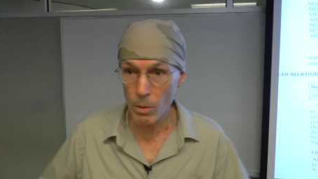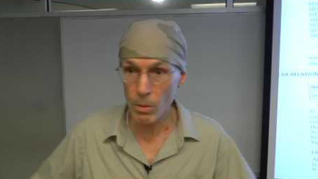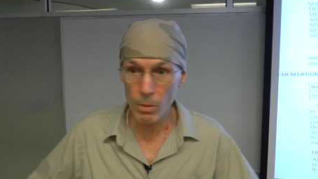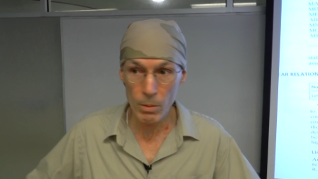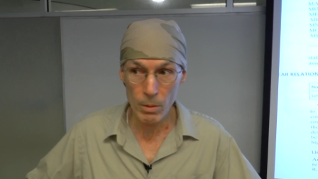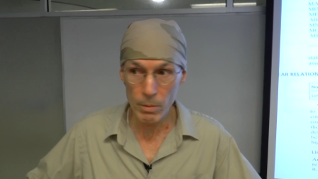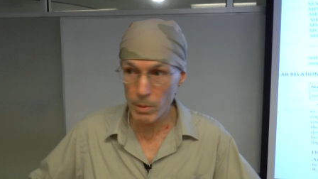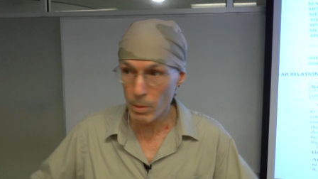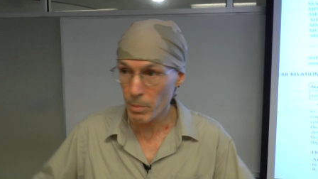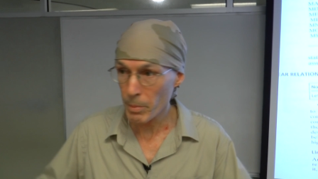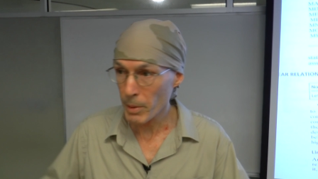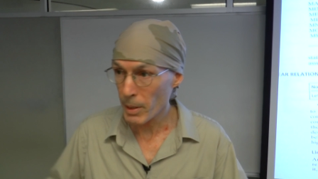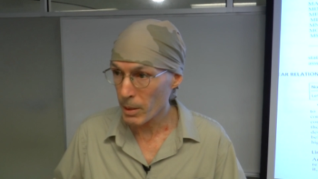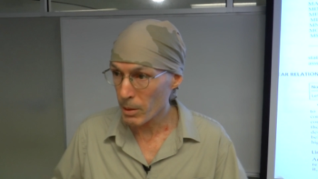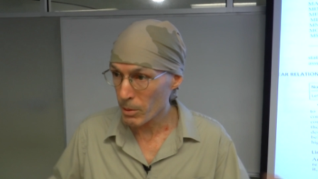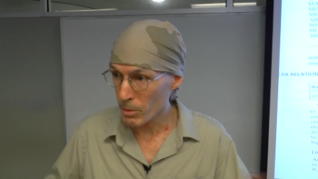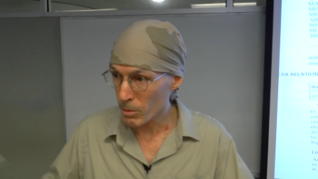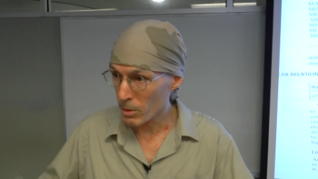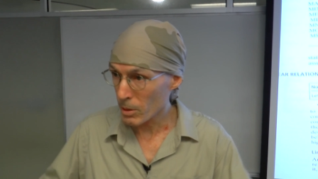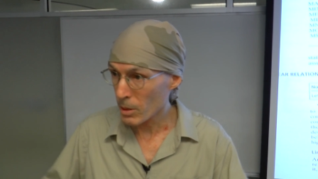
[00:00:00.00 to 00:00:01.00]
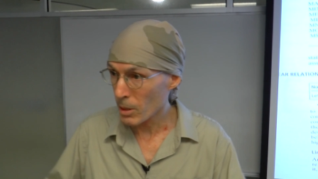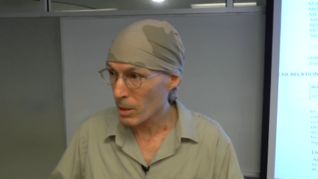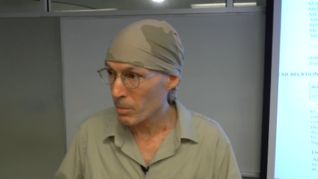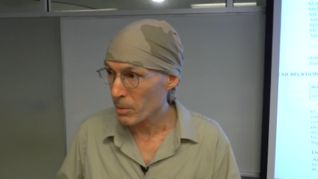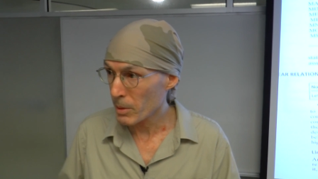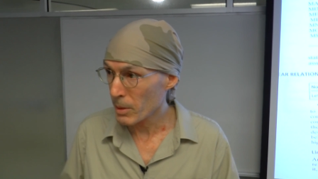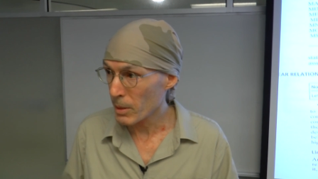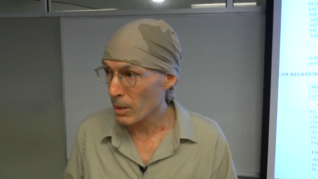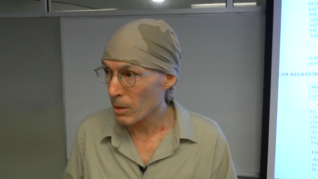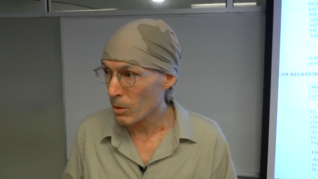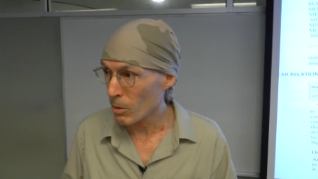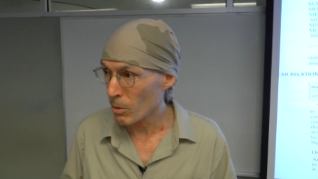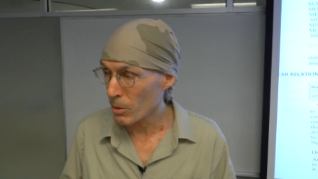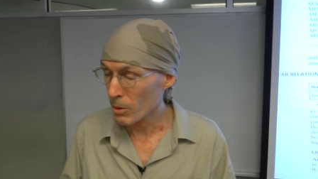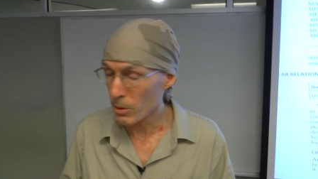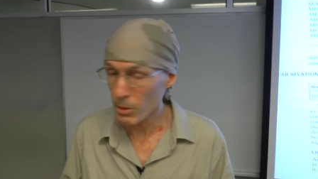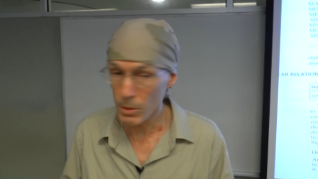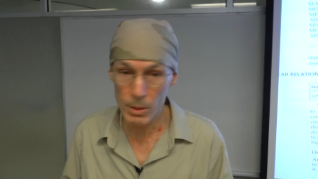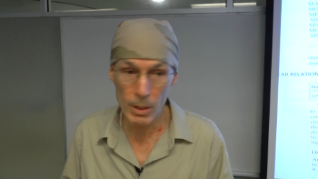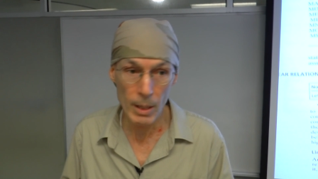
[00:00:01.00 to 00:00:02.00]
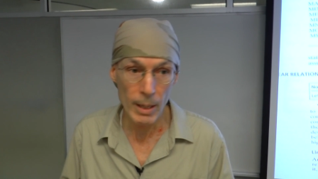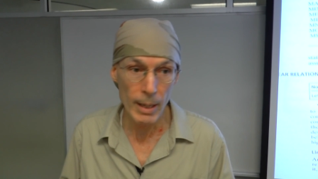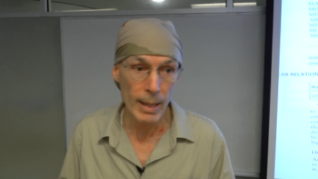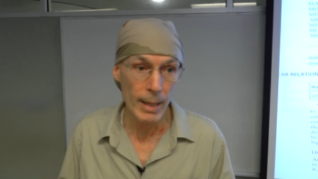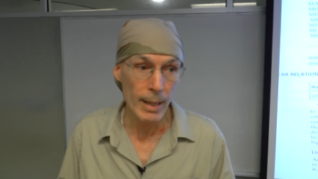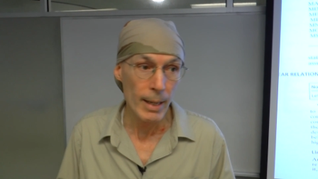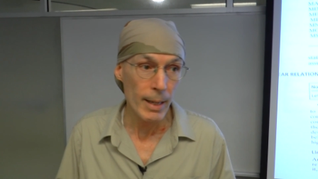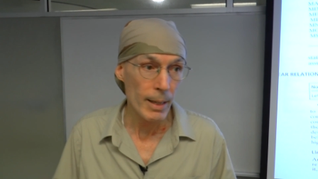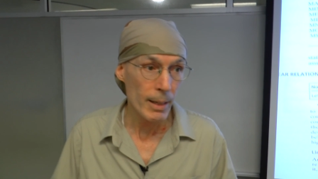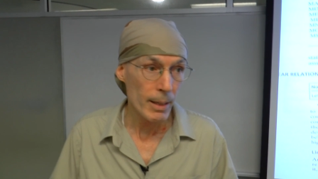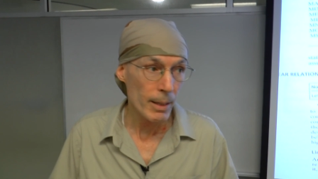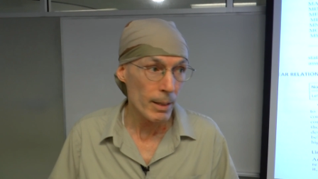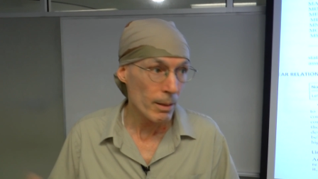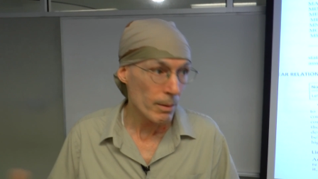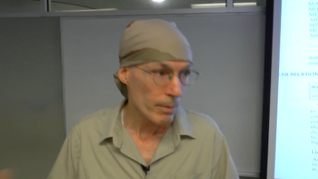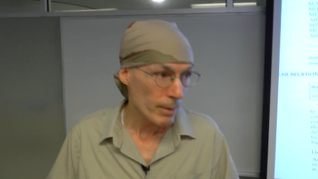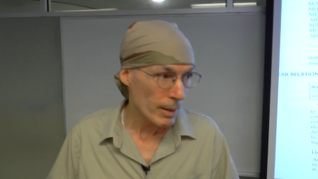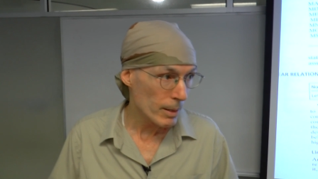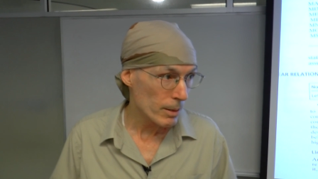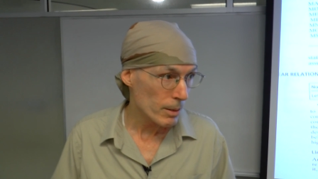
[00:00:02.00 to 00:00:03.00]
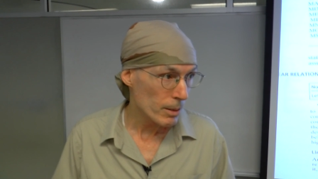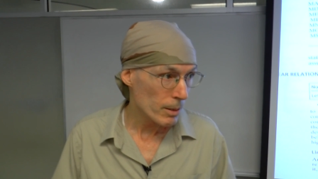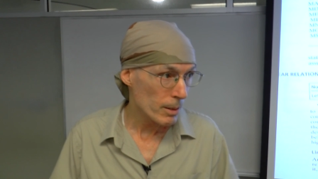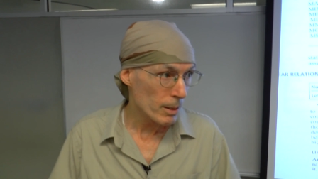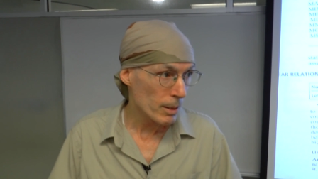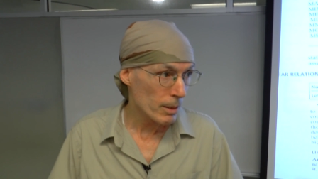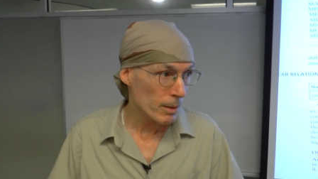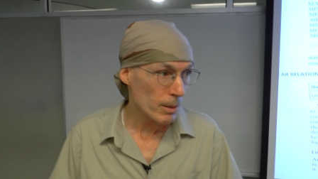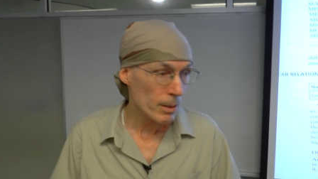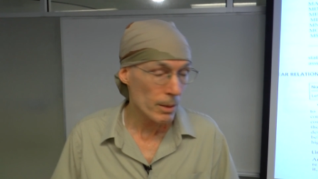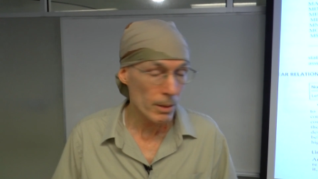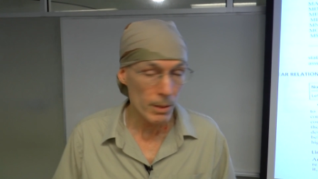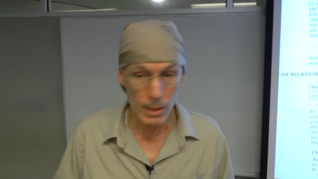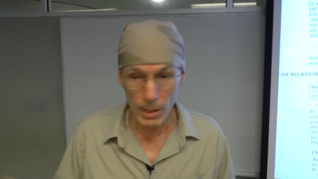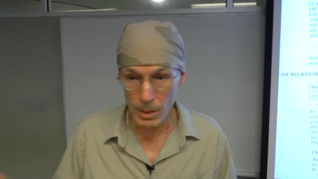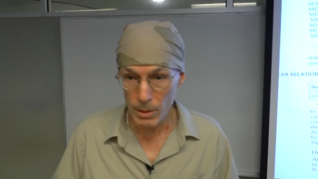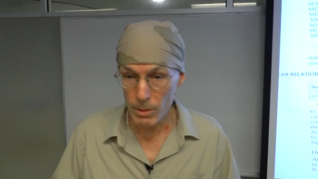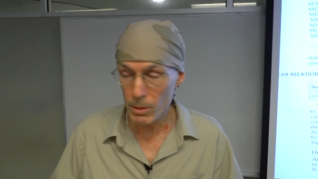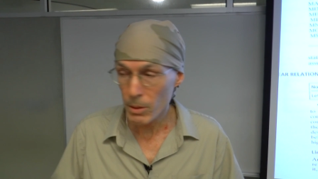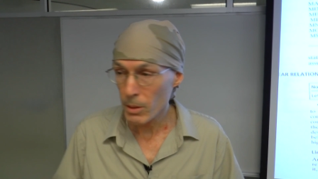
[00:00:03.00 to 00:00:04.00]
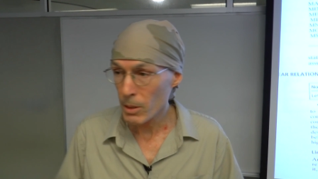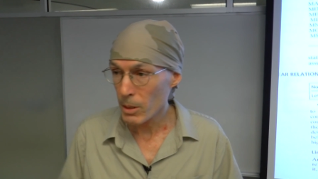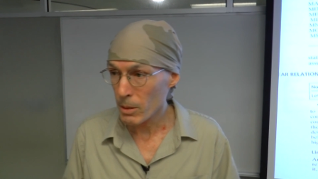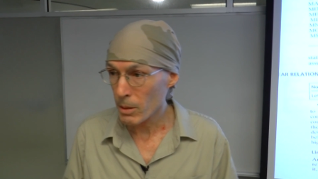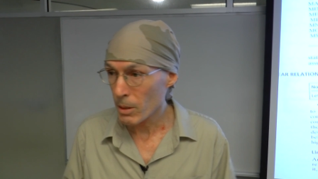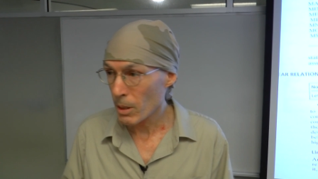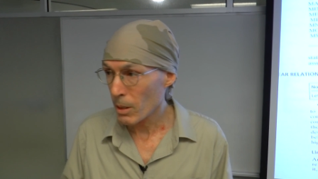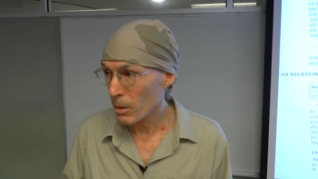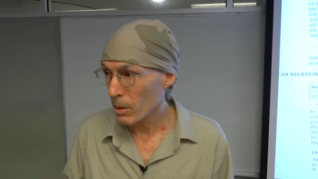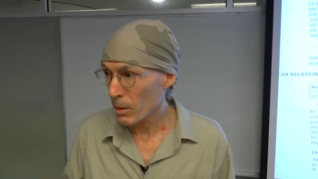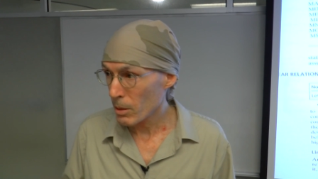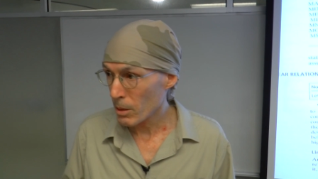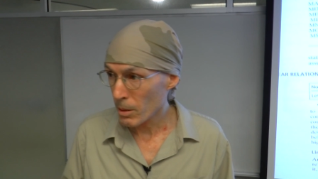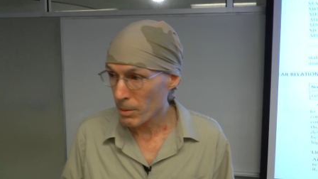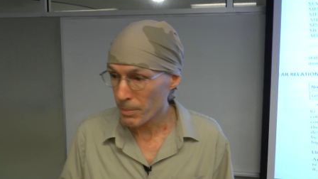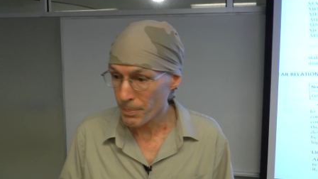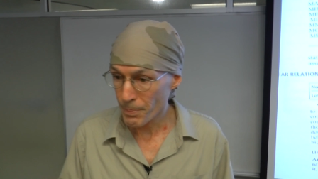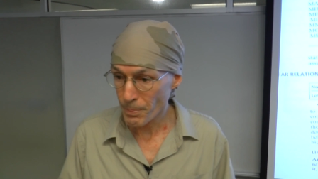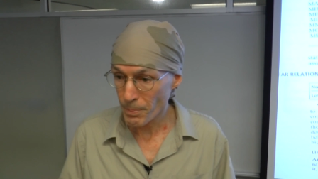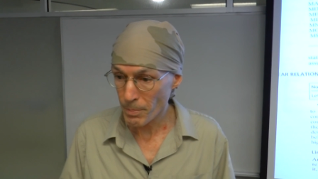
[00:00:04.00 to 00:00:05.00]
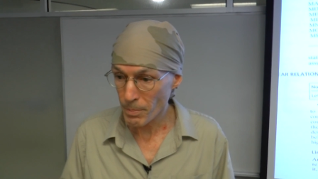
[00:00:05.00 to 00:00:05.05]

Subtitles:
all over the planet used to come and take courses in advanced statistics, and I used to teach nonlinear